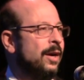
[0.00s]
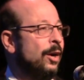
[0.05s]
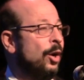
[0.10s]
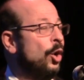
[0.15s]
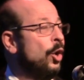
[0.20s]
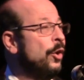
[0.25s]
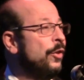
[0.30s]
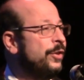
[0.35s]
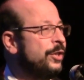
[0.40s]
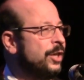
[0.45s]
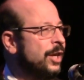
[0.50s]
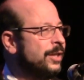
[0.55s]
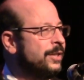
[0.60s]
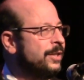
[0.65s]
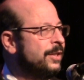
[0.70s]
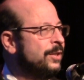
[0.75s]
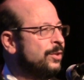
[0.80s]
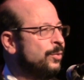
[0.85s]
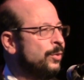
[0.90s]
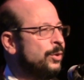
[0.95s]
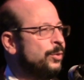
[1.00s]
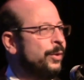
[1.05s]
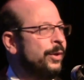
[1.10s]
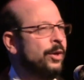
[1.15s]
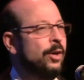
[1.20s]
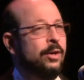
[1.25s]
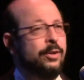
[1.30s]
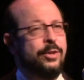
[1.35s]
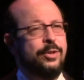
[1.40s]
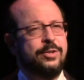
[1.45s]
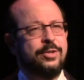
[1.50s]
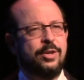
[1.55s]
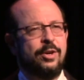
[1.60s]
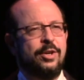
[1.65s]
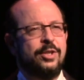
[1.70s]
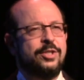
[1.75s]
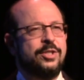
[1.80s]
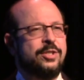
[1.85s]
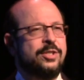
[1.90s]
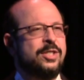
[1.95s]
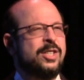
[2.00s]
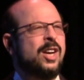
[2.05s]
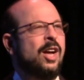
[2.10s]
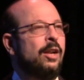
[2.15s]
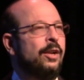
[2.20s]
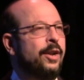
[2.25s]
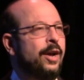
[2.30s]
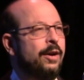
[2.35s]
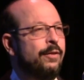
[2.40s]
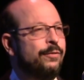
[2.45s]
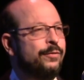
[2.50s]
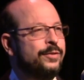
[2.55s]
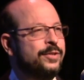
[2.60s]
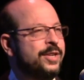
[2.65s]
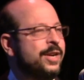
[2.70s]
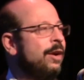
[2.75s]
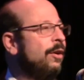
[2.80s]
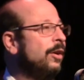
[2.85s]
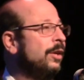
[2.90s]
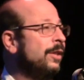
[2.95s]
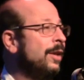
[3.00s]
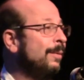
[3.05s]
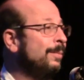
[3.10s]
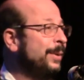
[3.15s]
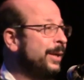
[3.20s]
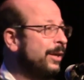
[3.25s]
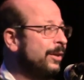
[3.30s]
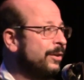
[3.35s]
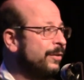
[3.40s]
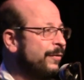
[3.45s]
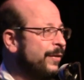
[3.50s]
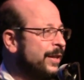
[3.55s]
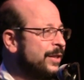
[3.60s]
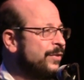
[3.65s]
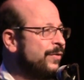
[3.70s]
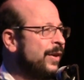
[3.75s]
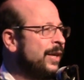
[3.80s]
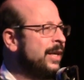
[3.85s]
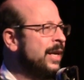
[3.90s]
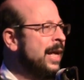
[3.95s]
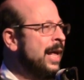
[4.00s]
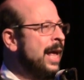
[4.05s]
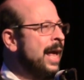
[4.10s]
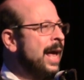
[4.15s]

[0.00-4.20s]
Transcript: Uh, Earth Justice, which we call, used to call Sculduff, Sierra Club Legal Defense Fund,